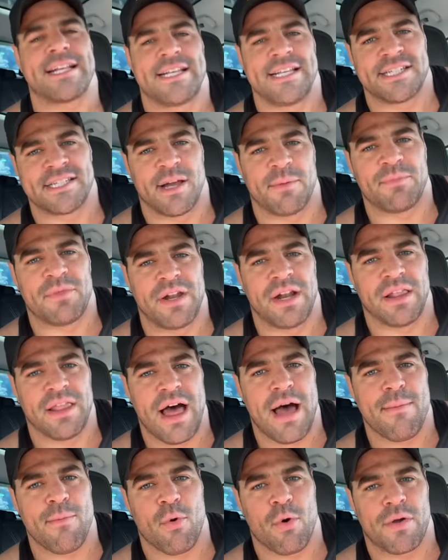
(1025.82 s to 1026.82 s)
to something a
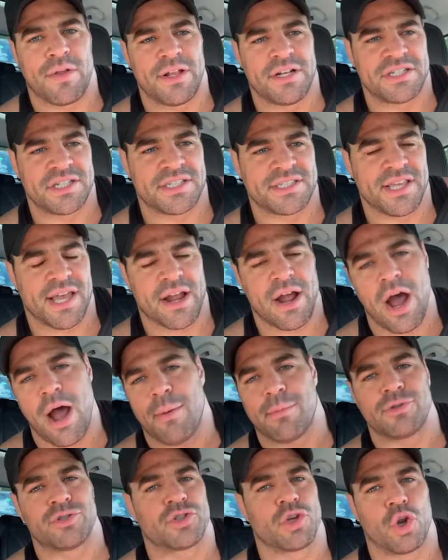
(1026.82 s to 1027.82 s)
lot more than just like, oh,
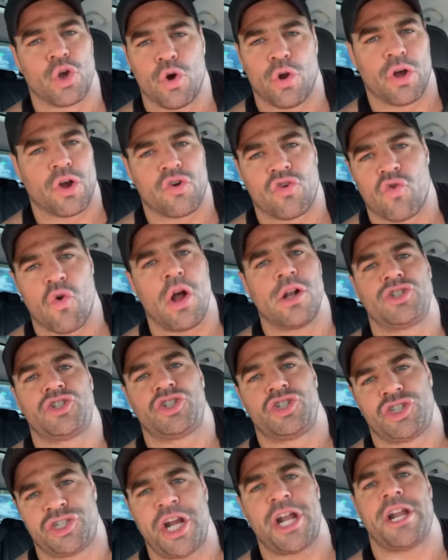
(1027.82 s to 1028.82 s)
I'm just going to go to crunch
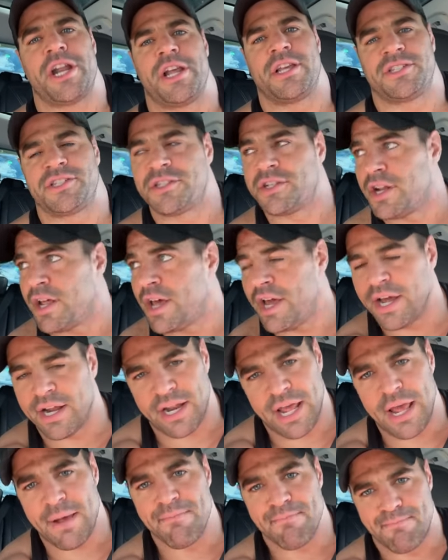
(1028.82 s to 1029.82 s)
shitness today
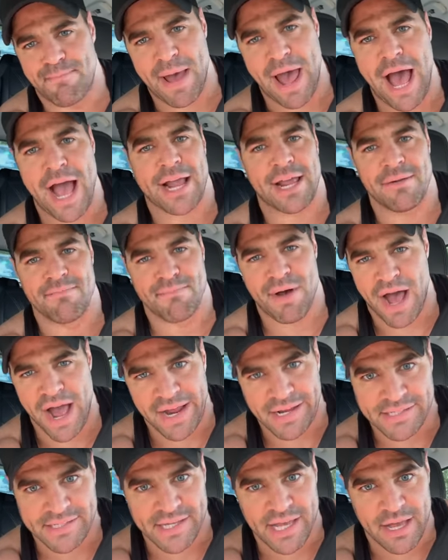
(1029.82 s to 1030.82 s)
and hit back and
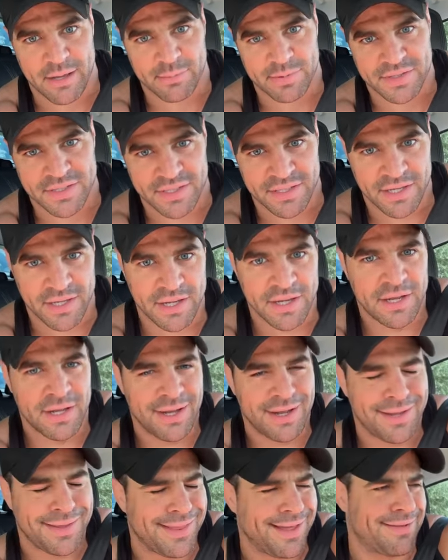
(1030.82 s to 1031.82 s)
biceps.
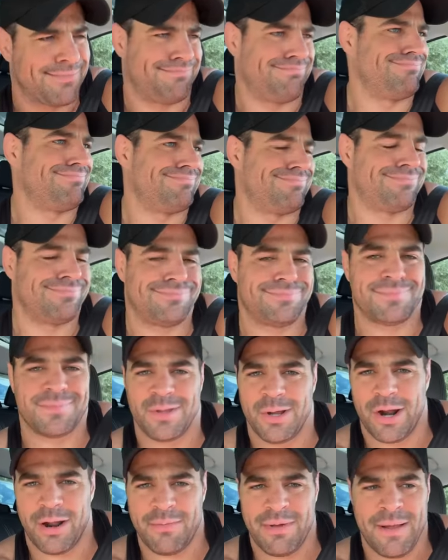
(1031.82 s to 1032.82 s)
Like,
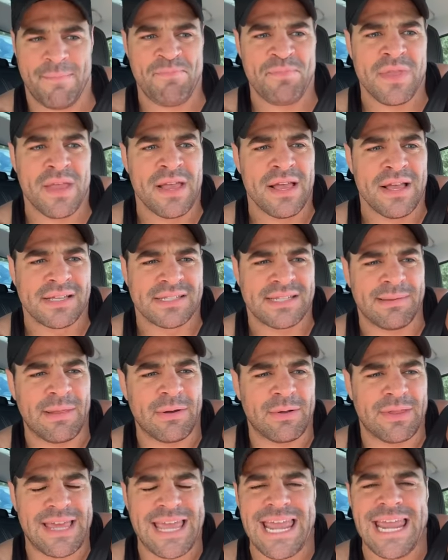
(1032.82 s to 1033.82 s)
you know what I mean? Same thing
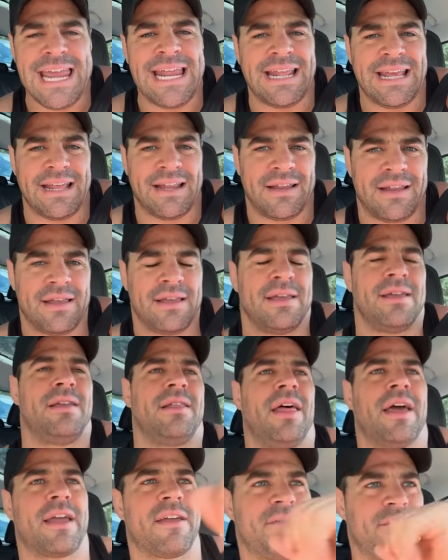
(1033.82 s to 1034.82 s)
with eating.
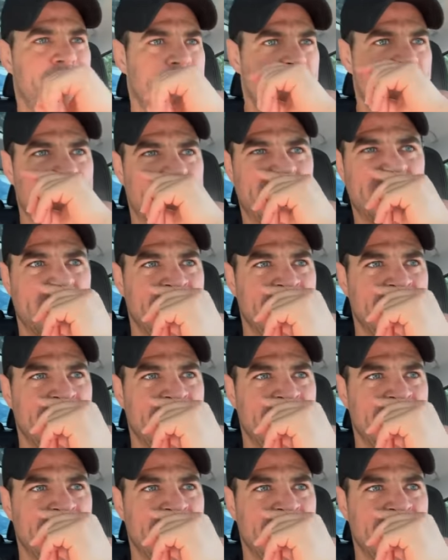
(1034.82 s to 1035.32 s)
Like if you,